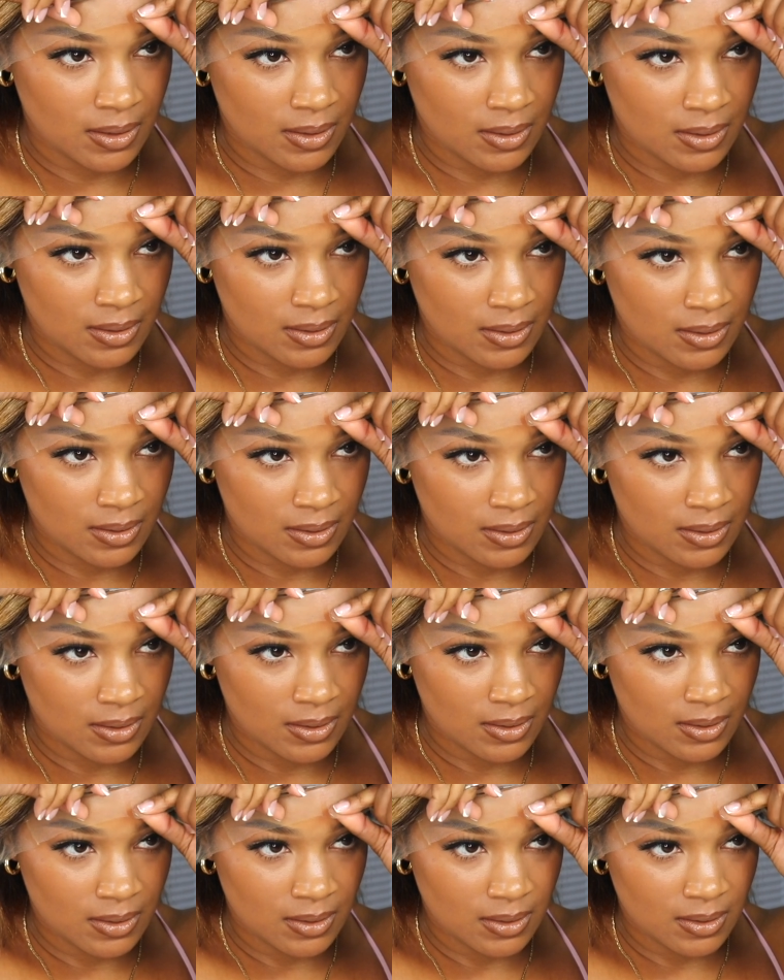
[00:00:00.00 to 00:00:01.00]

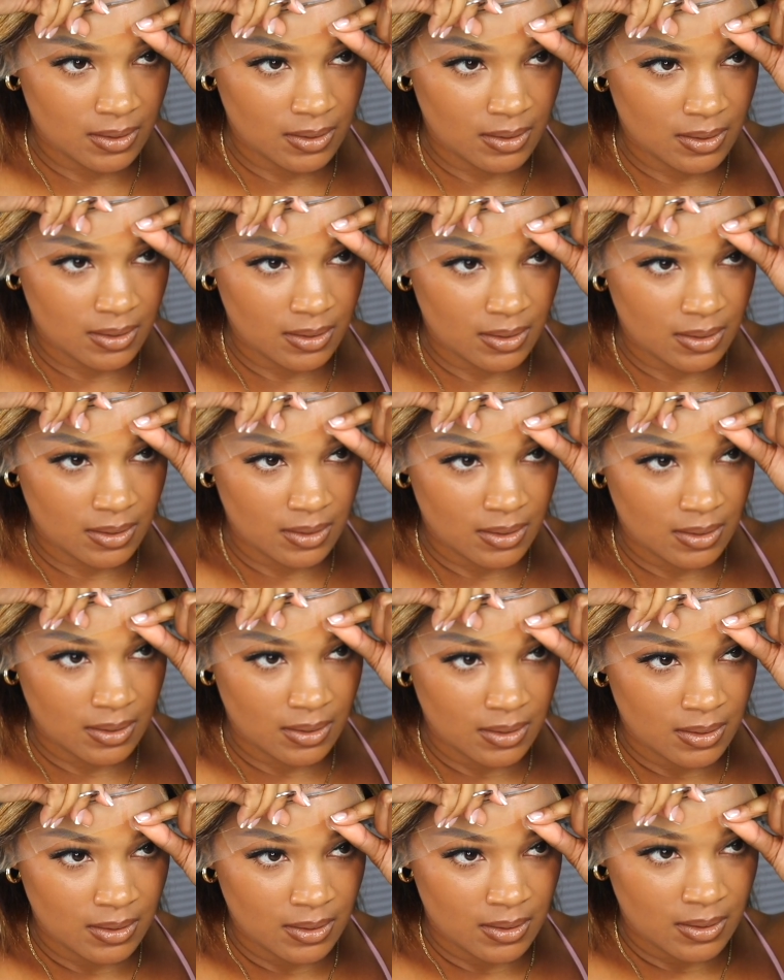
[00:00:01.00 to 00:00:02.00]

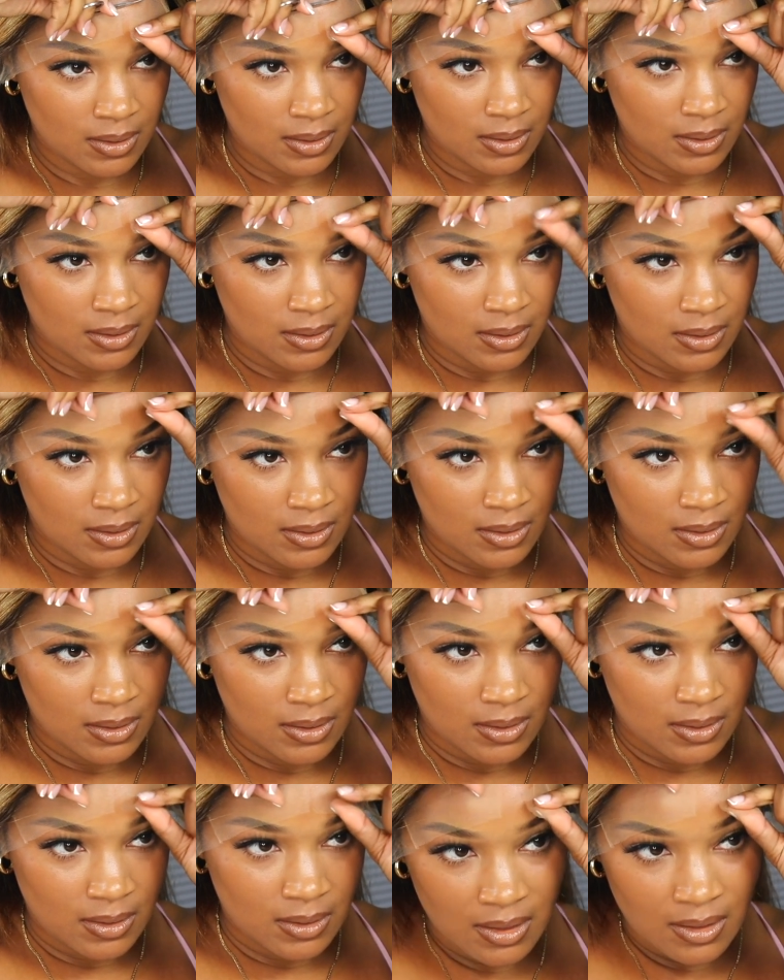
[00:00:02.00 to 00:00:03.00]

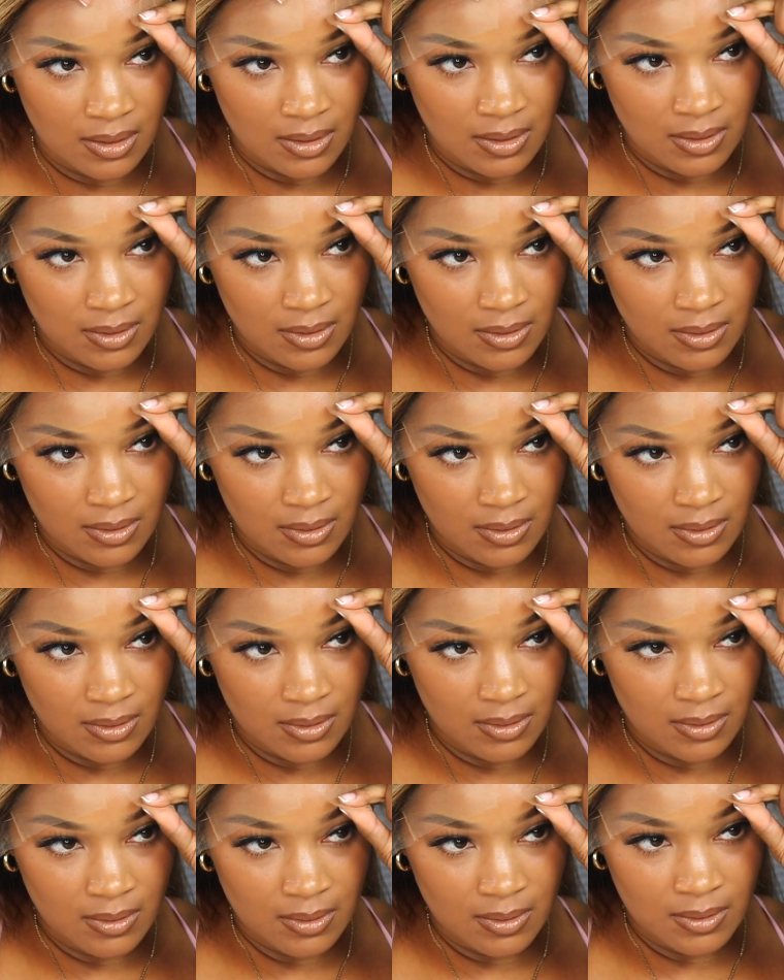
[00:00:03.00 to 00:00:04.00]

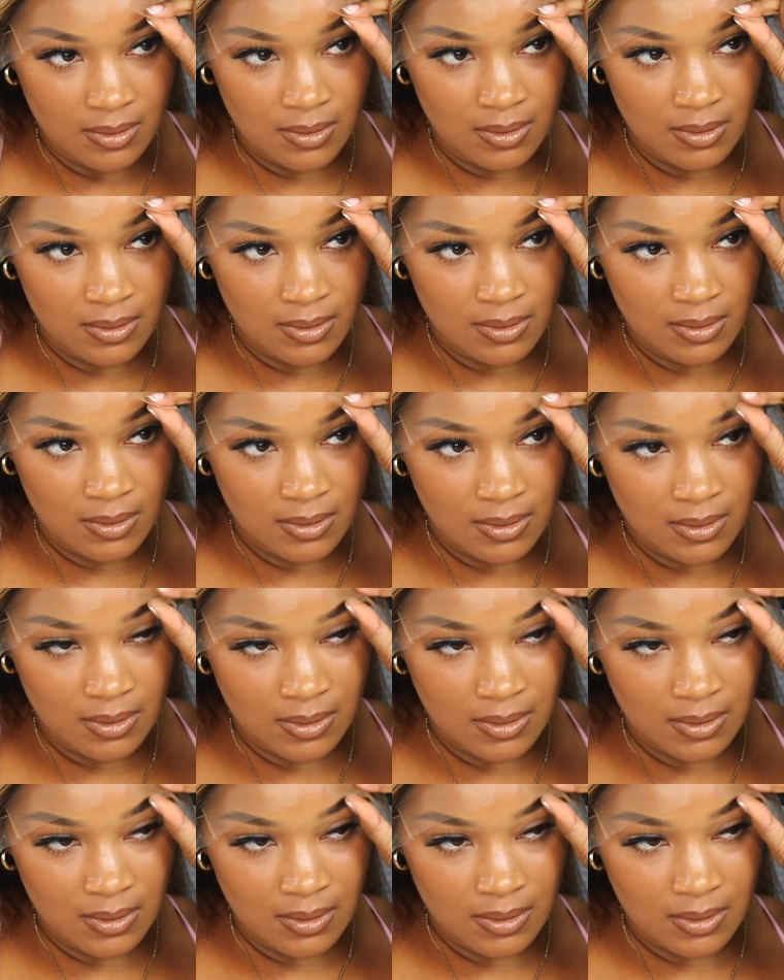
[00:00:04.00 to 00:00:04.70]
[no speech]